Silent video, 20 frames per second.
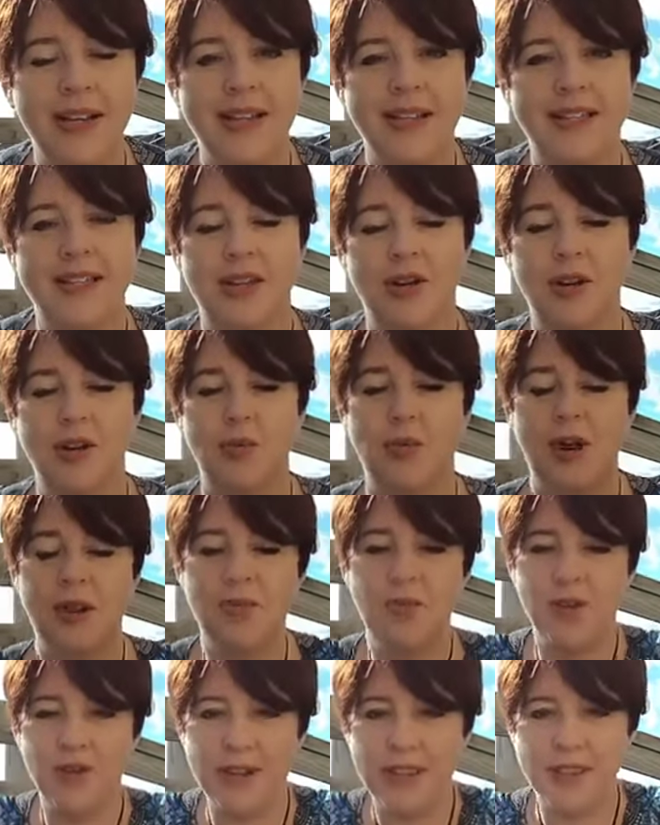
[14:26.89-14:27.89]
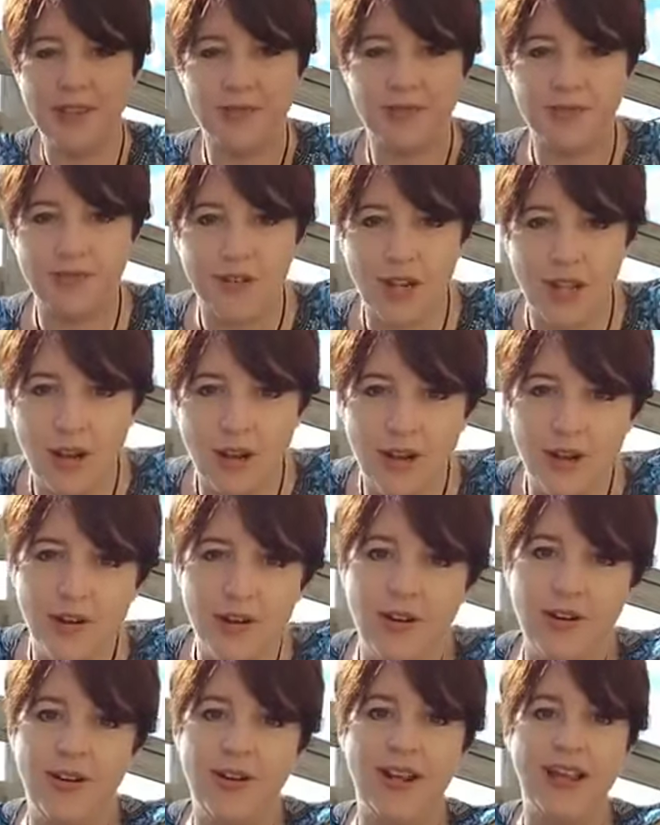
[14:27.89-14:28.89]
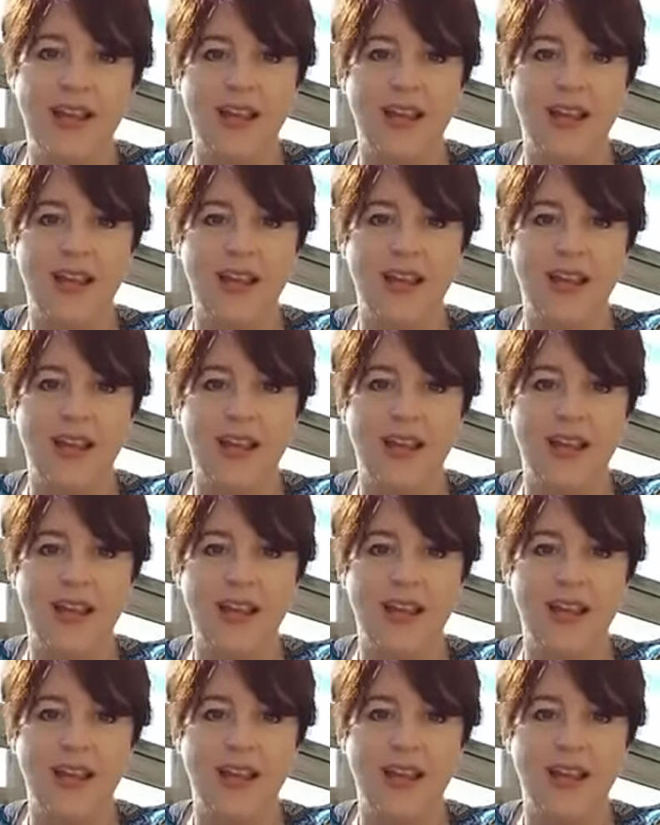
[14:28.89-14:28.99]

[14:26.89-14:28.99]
So when we're in the flow,